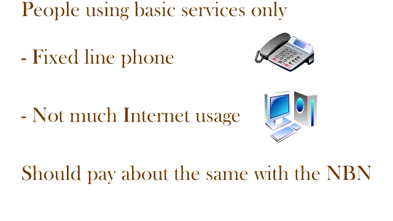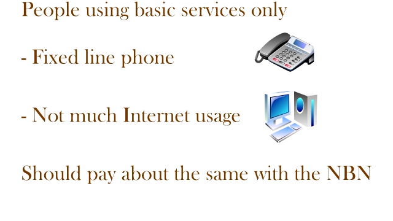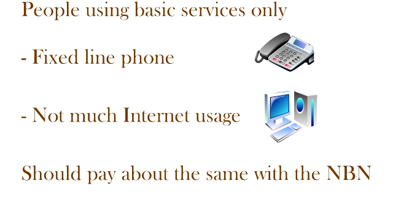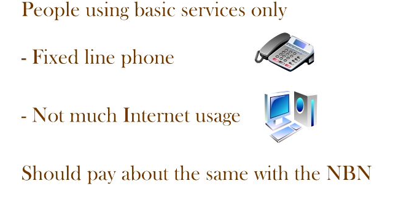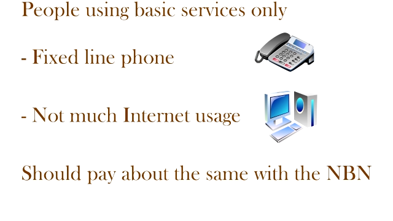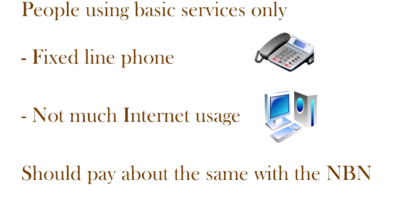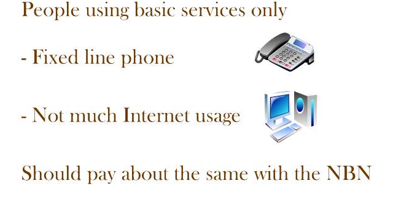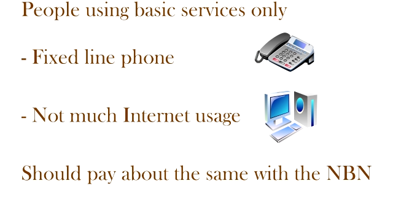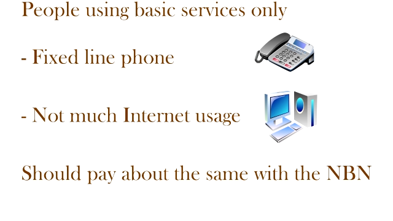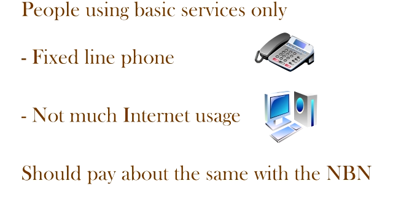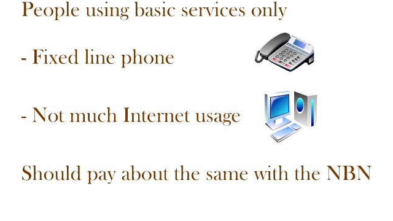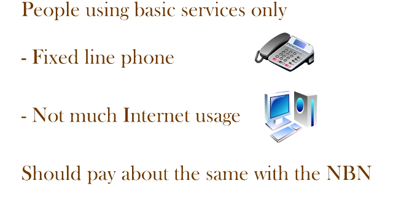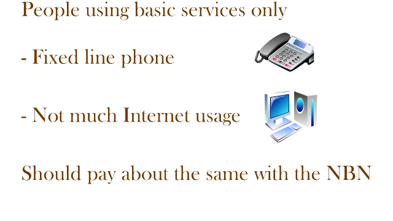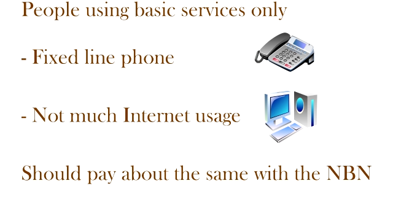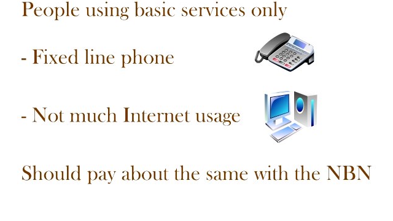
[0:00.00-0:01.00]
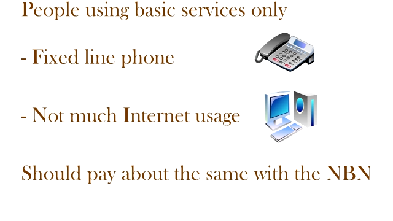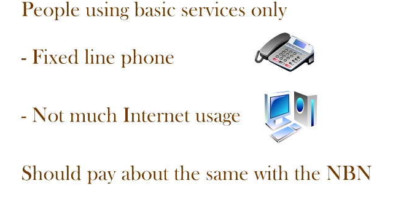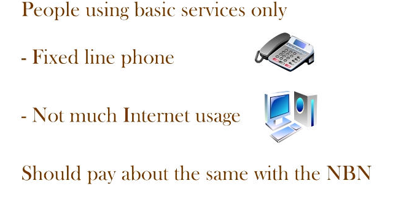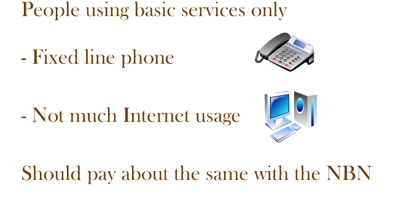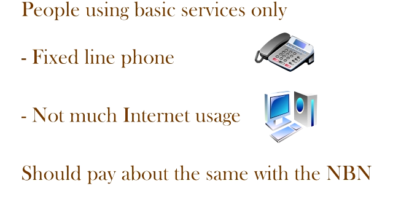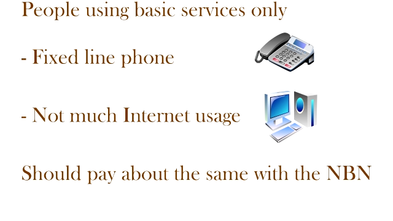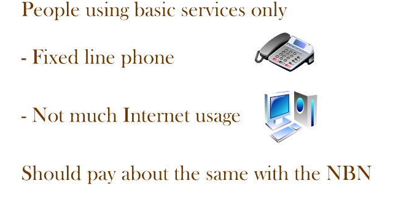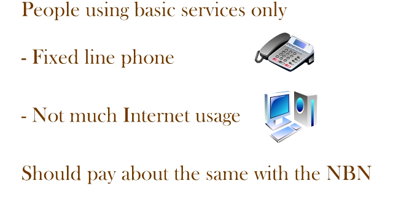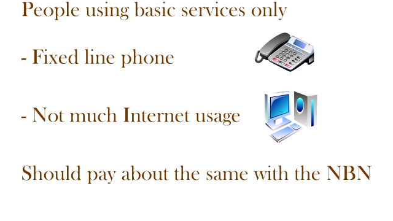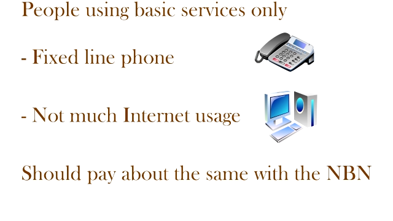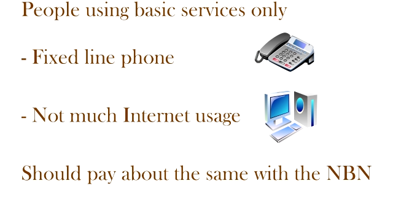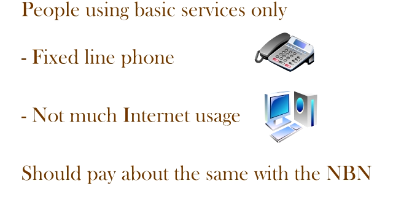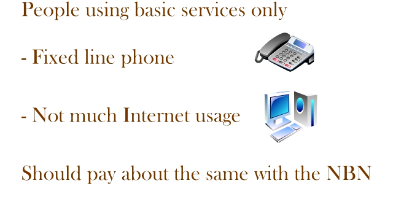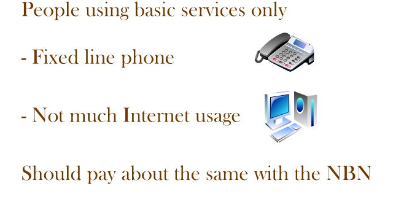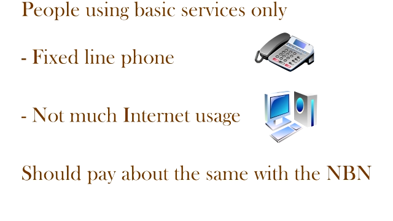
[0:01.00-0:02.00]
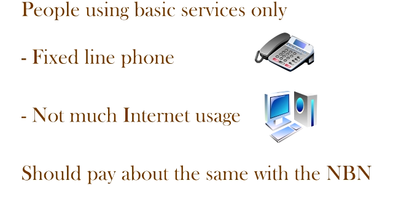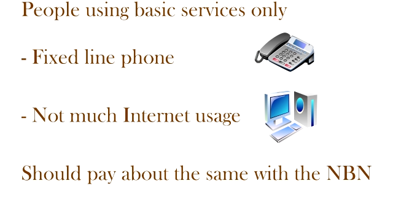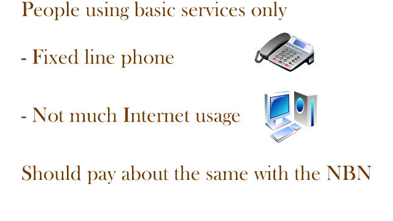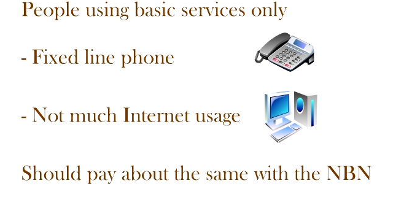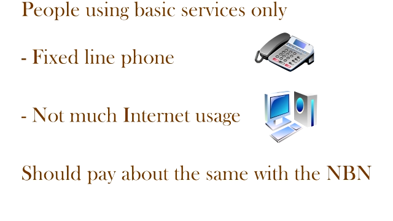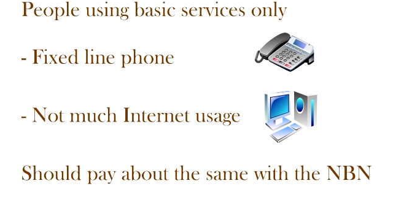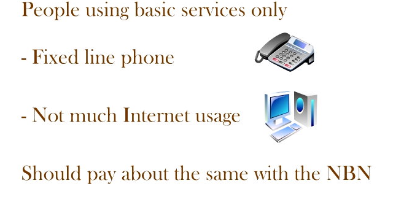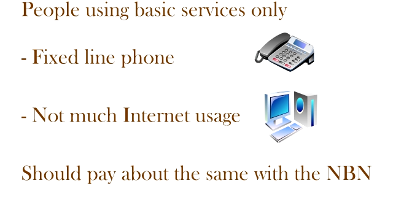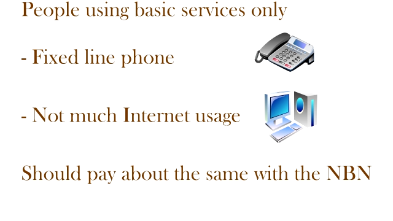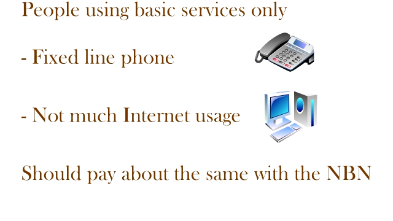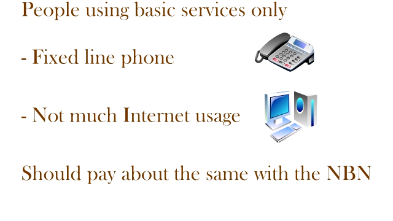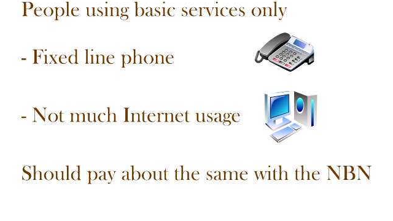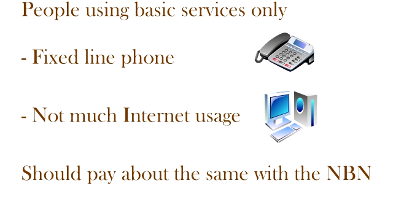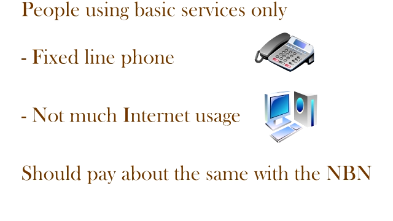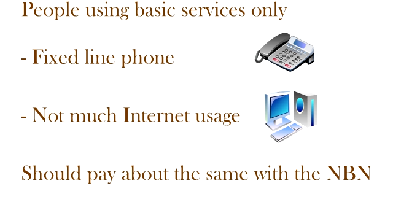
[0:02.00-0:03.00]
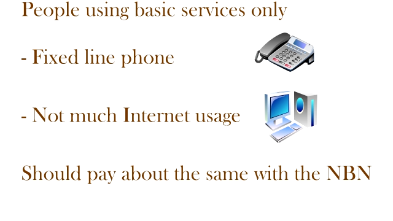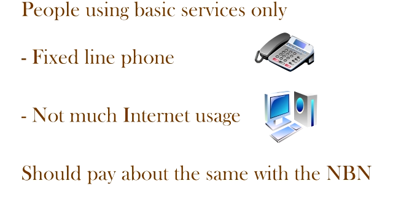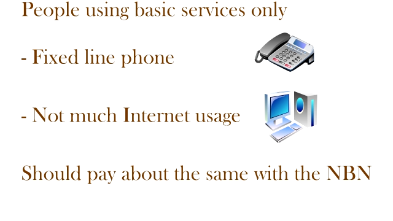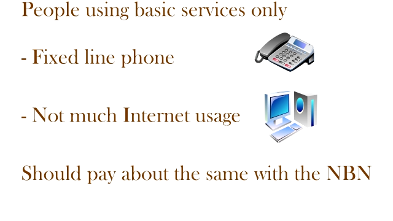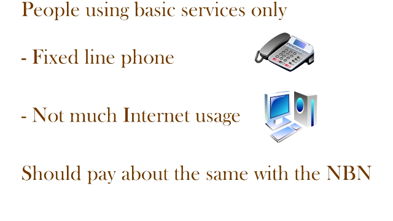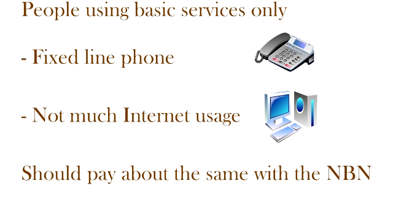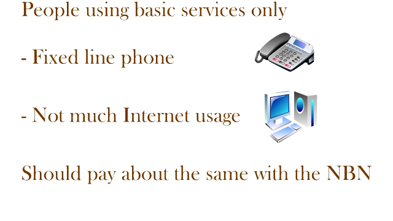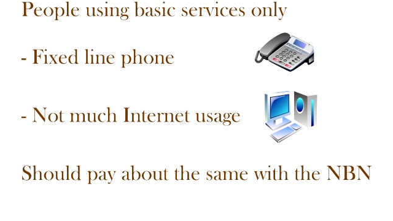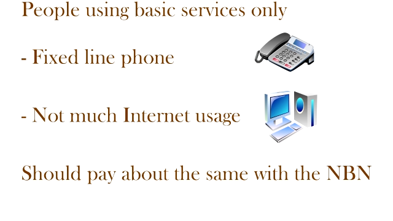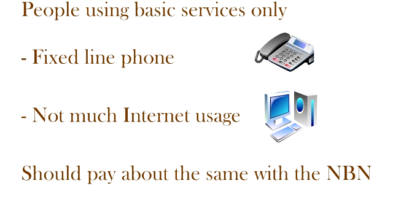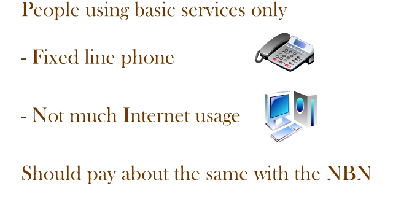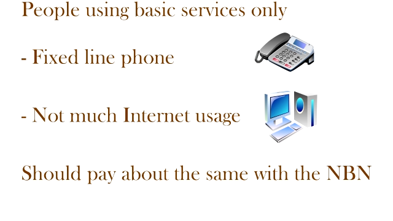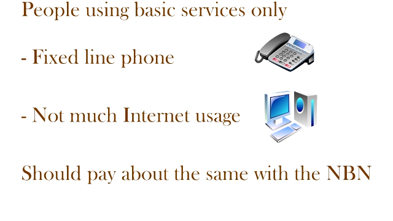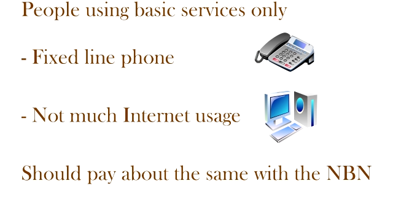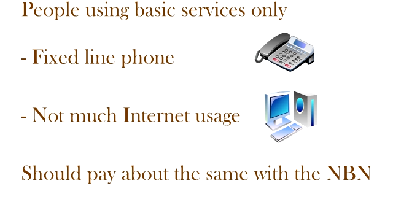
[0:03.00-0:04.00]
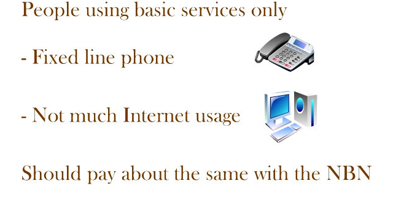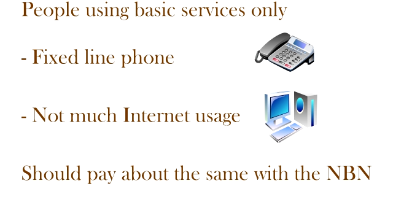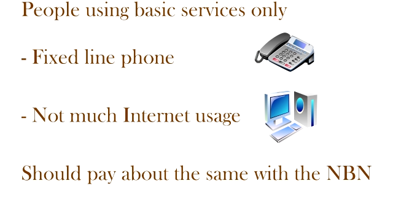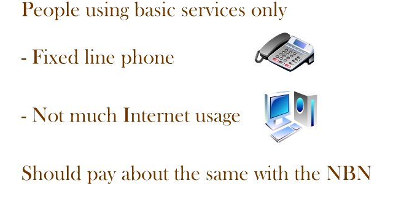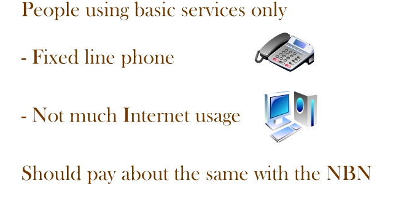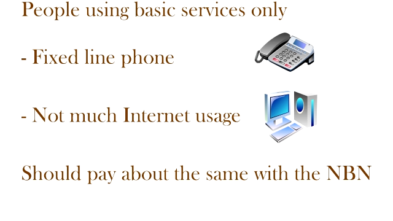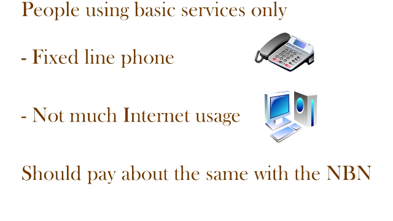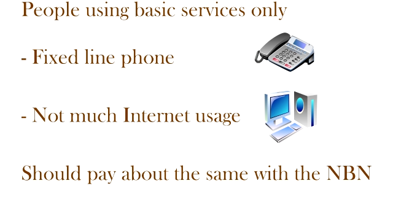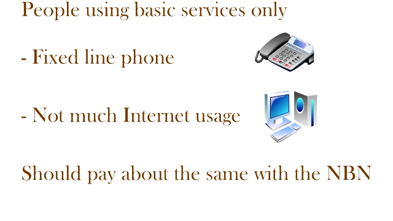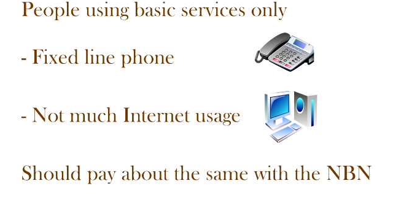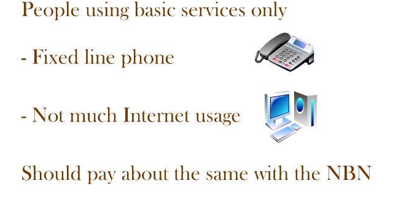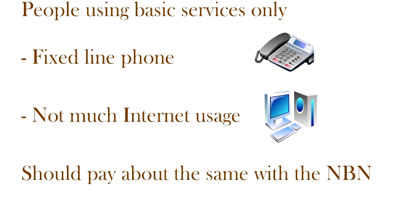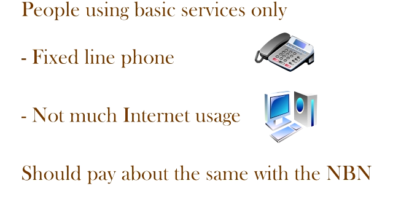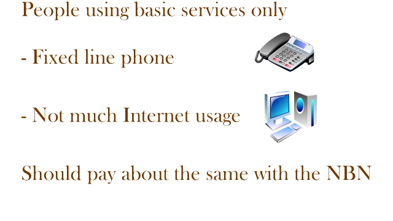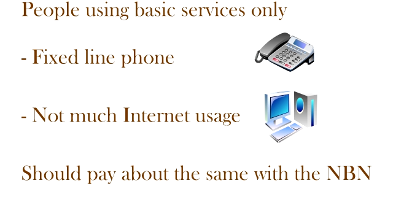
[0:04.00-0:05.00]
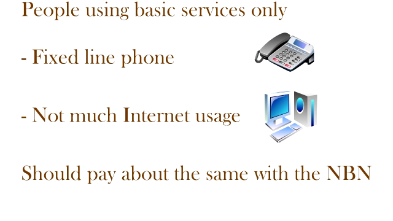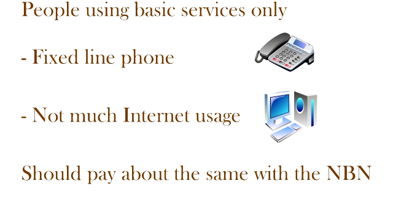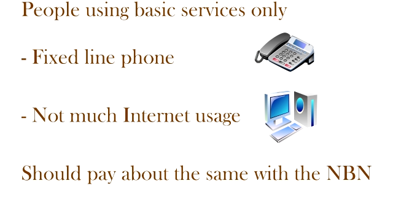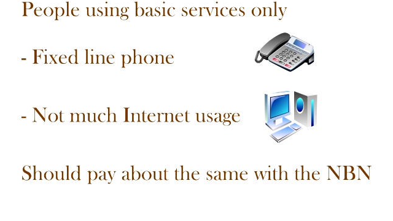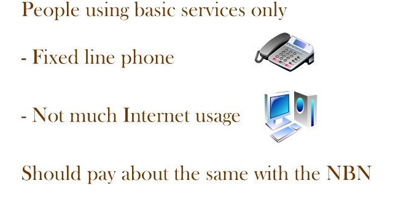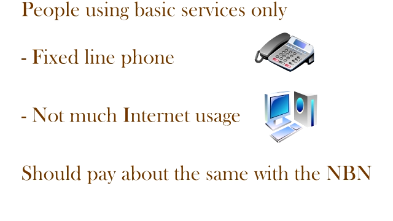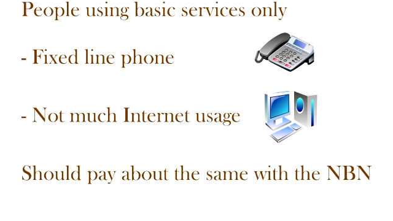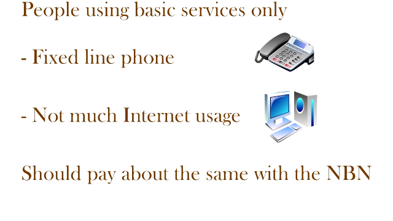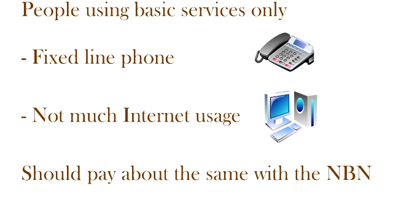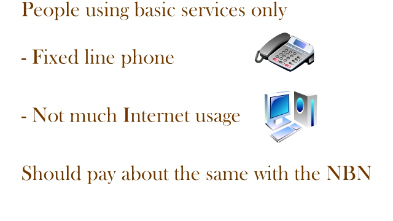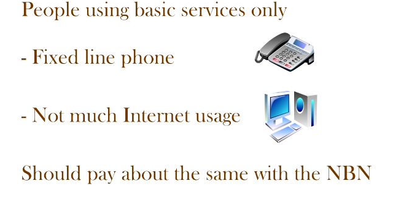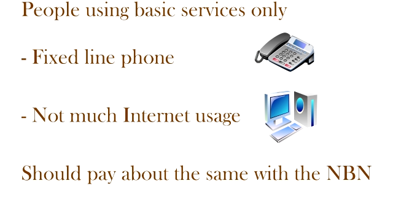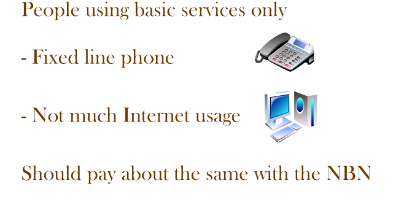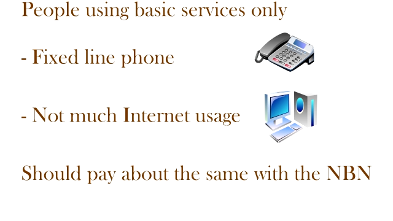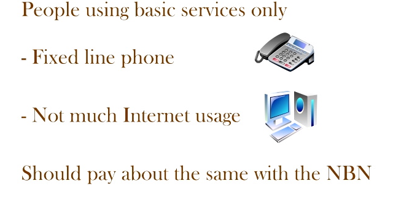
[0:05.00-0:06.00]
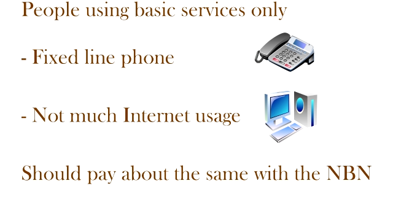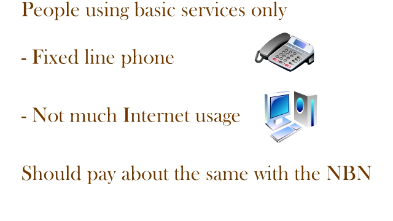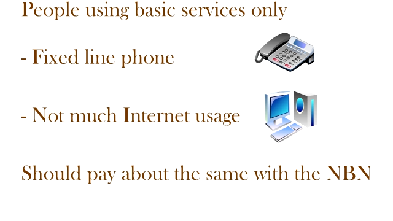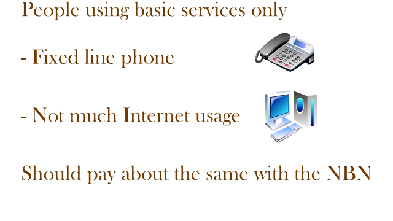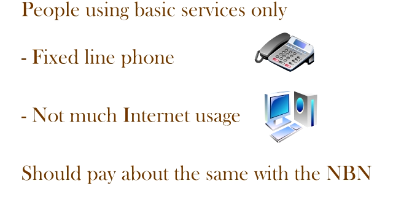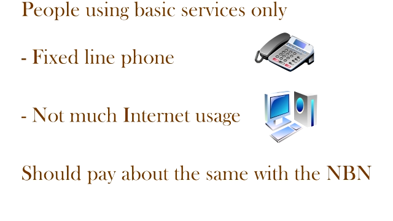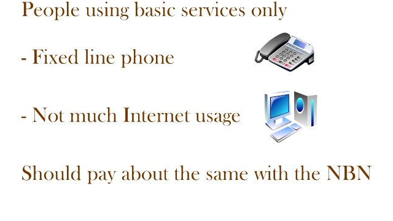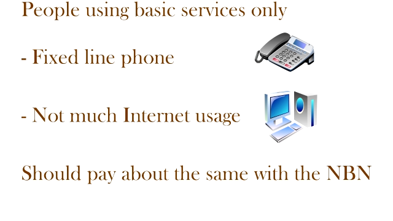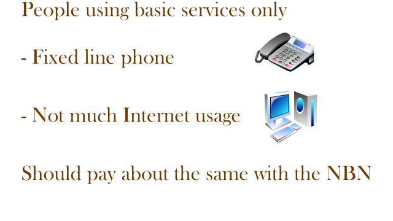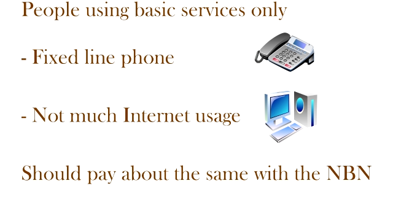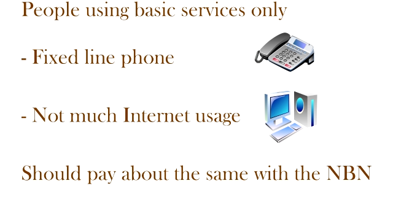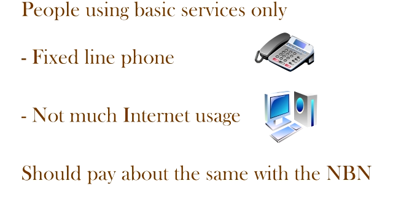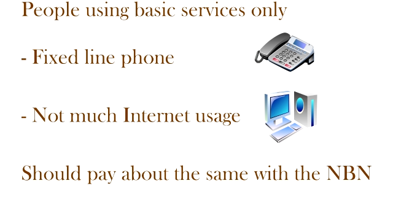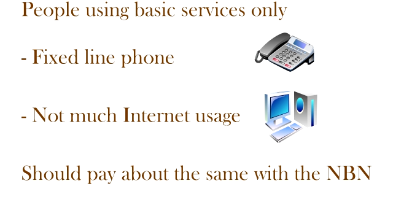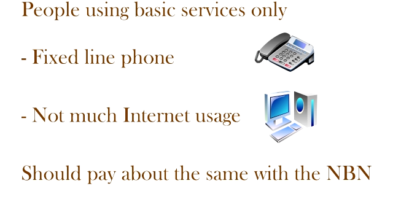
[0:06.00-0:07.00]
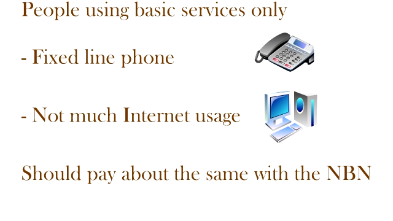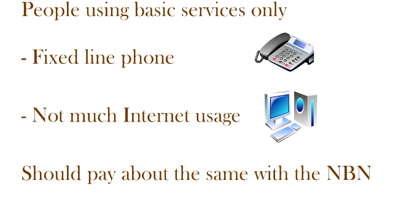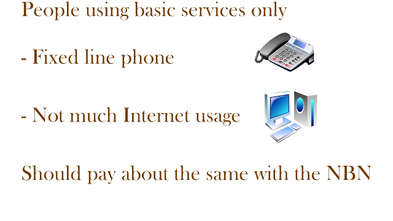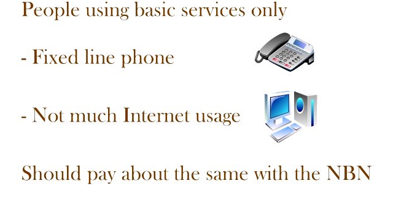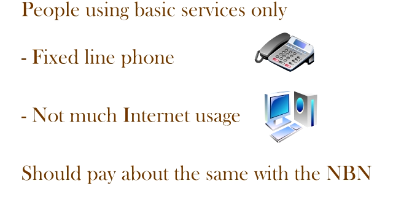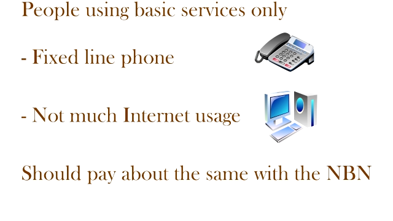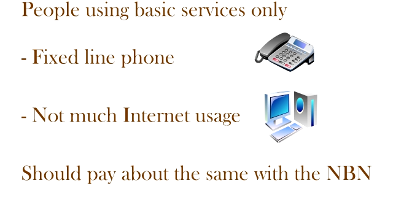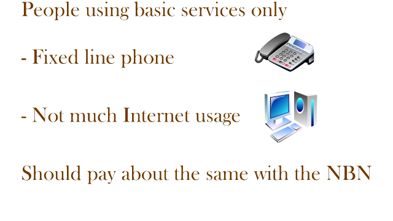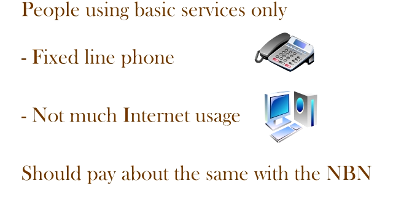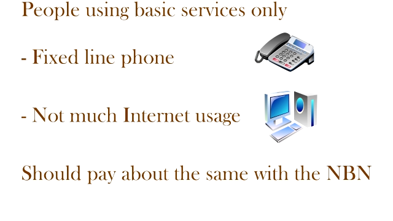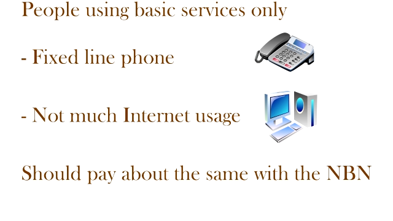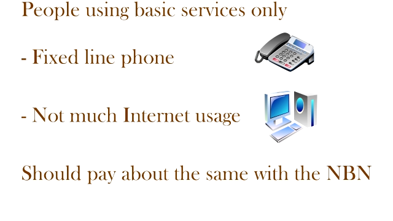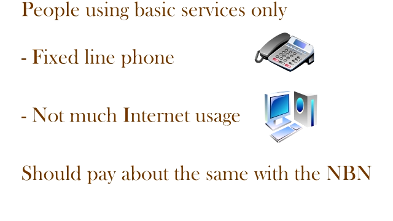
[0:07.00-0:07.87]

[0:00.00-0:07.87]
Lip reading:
[unreadable: no face in view]